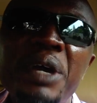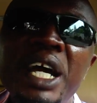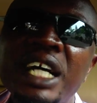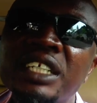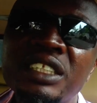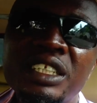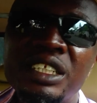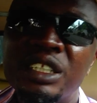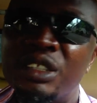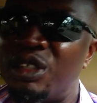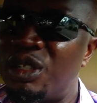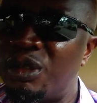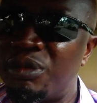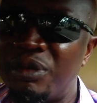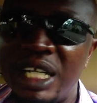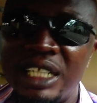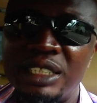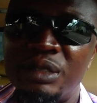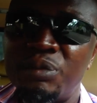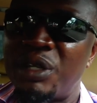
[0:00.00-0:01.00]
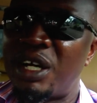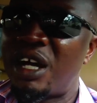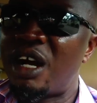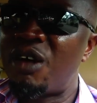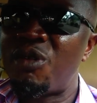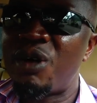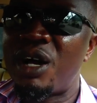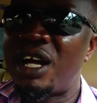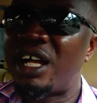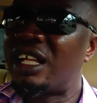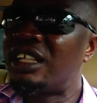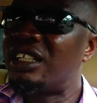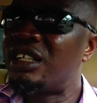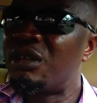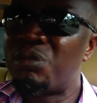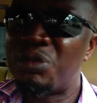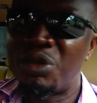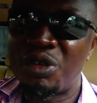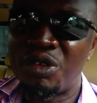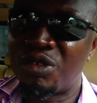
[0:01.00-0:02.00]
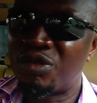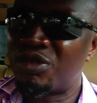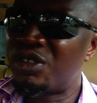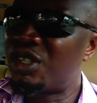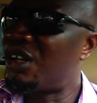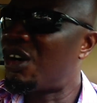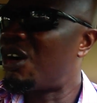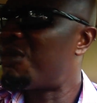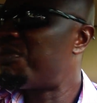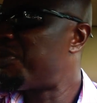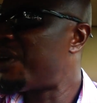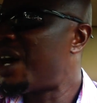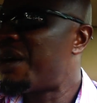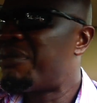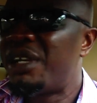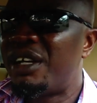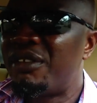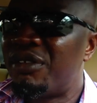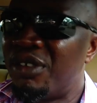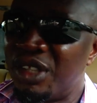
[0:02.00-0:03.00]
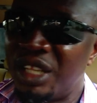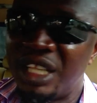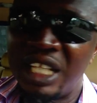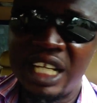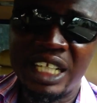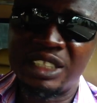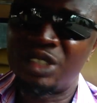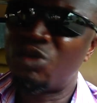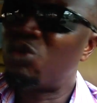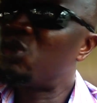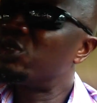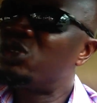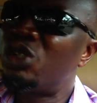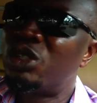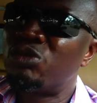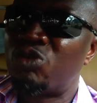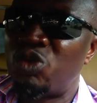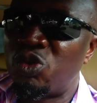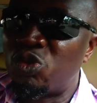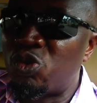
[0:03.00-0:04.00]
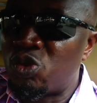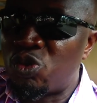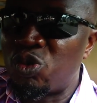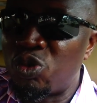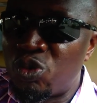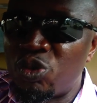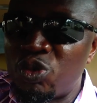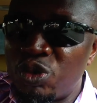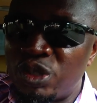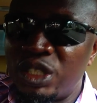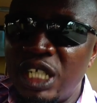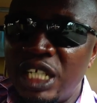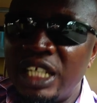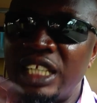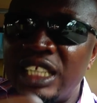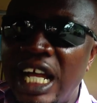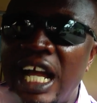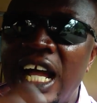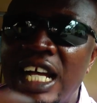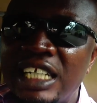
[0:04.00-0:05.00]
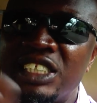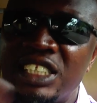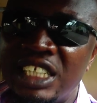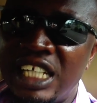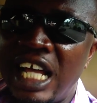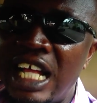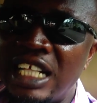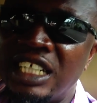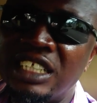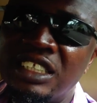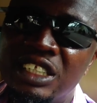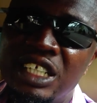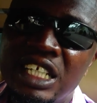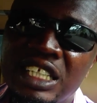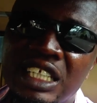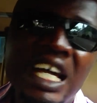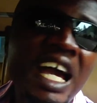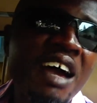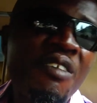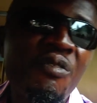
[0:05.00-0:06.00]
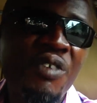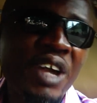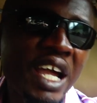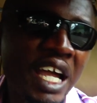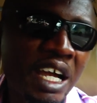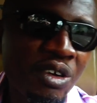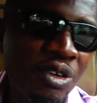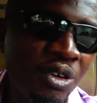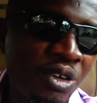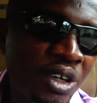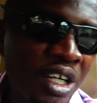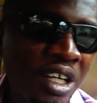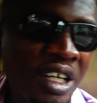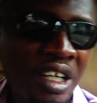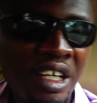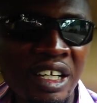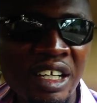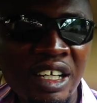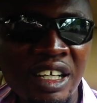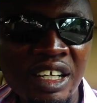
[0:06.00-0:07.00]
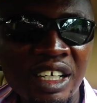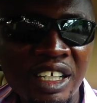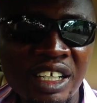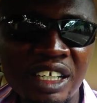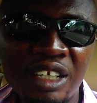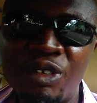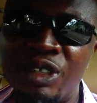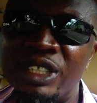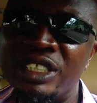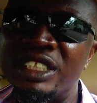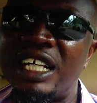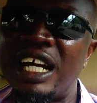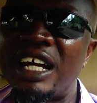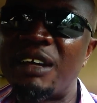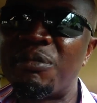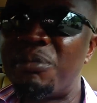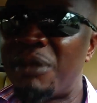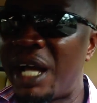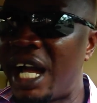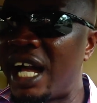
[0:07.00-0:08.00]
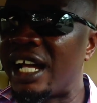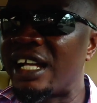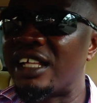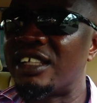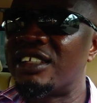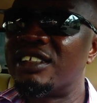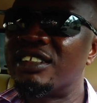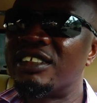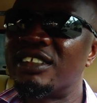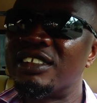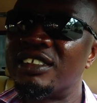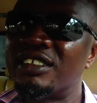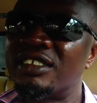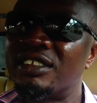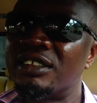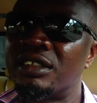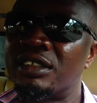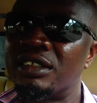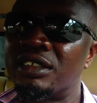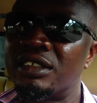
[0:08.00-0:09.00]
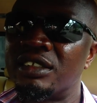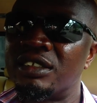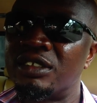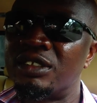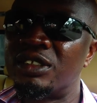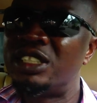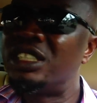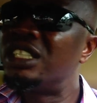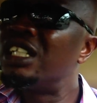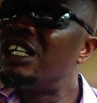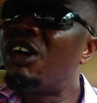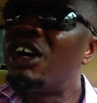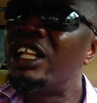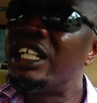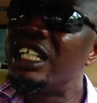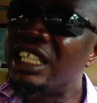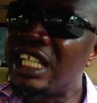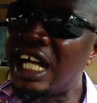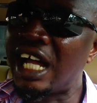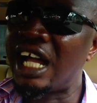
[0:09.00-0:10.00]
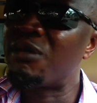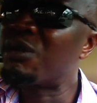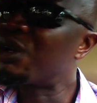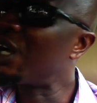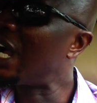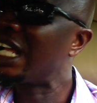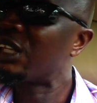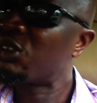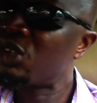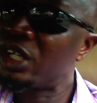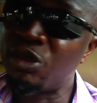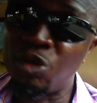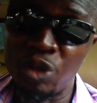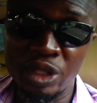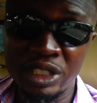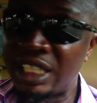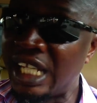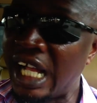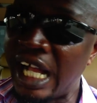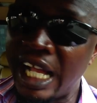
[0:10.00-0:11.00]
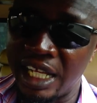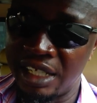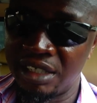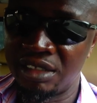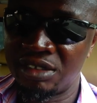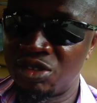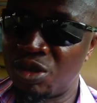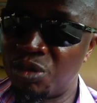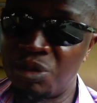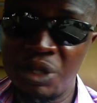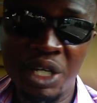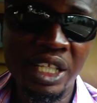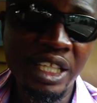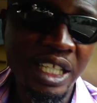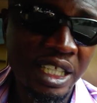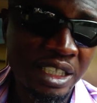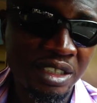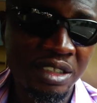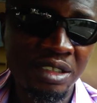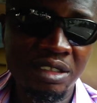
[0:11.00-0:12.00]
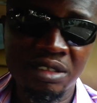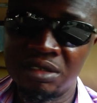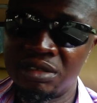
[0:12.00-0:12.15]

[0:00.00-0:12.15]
80 kilometers per hour and above, or probably even less. It was just the entire steering, the entire vehicle. I was like, man, is it only tire? Because I thought it was tire, to be honest.